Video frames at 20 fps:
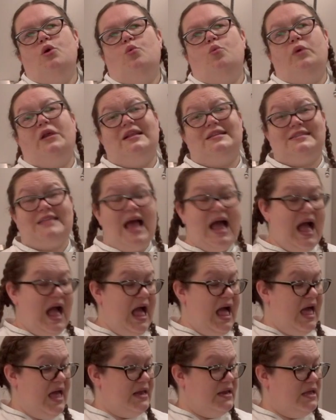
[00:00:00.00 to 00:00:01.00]
When it's
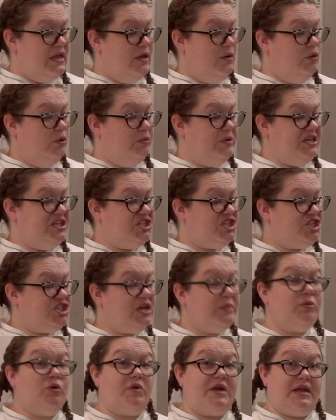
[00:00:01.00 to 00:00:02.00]
hot, it will be
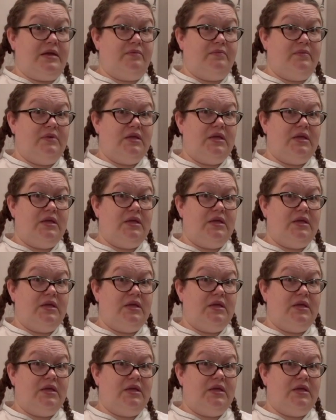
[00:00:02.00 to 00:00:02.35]
shimmery.